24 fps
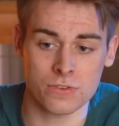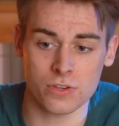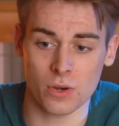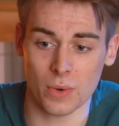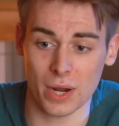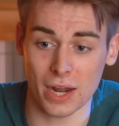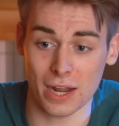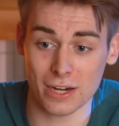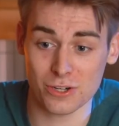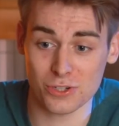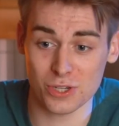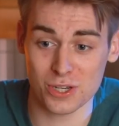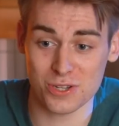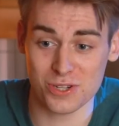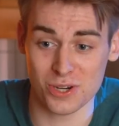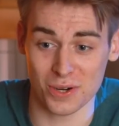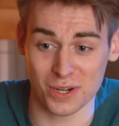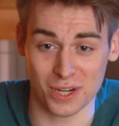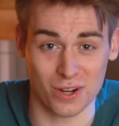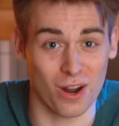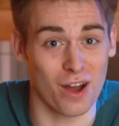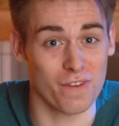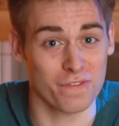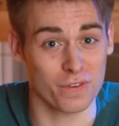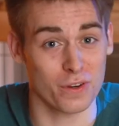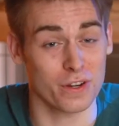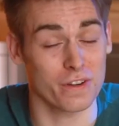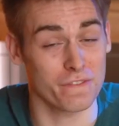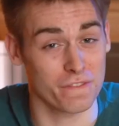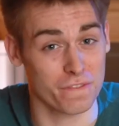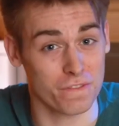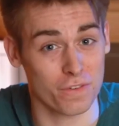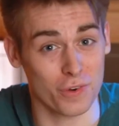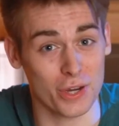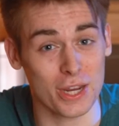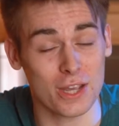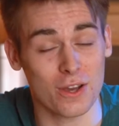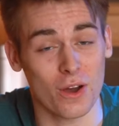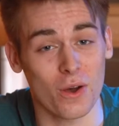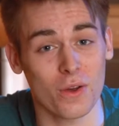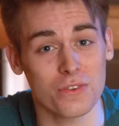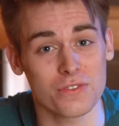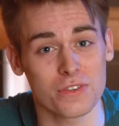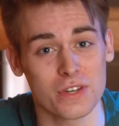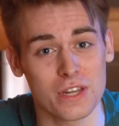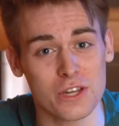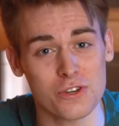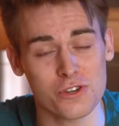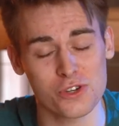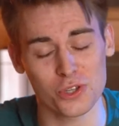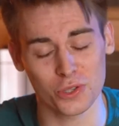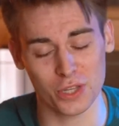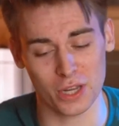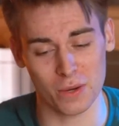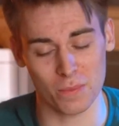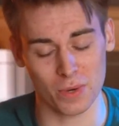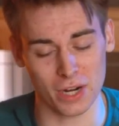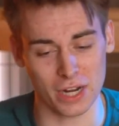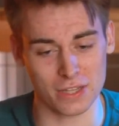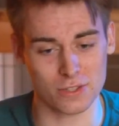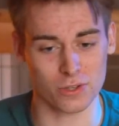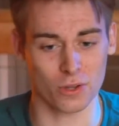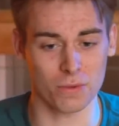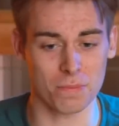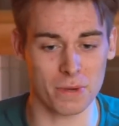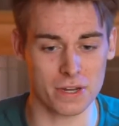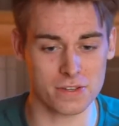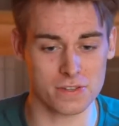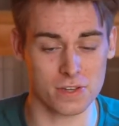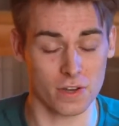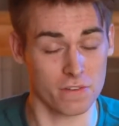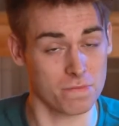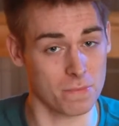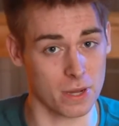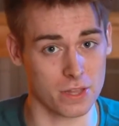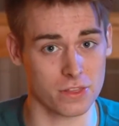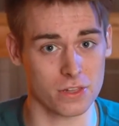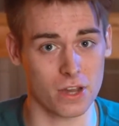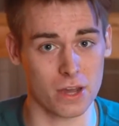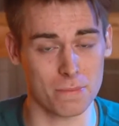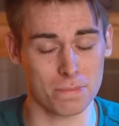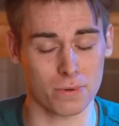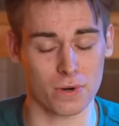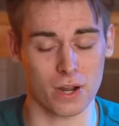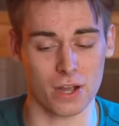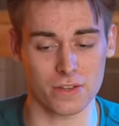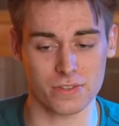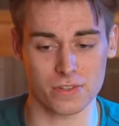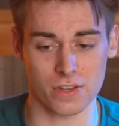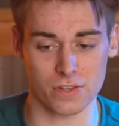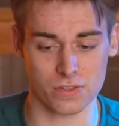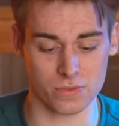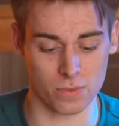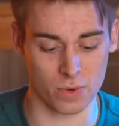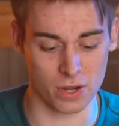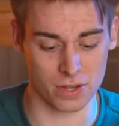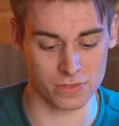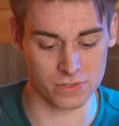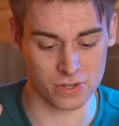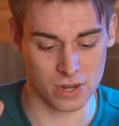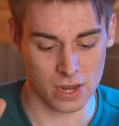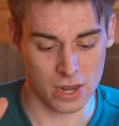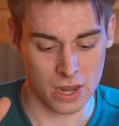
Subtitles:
so I actually started offering free calls initially, and what I told myself, my thought process was,